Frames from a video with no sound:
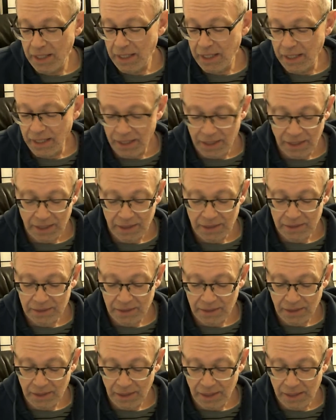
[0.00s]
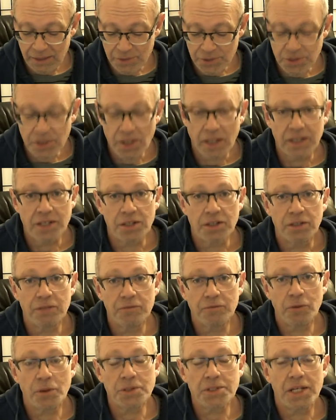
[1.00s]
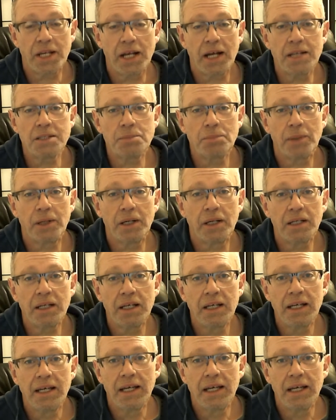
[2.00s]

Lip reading: And I was talking to the good folks at Icebug.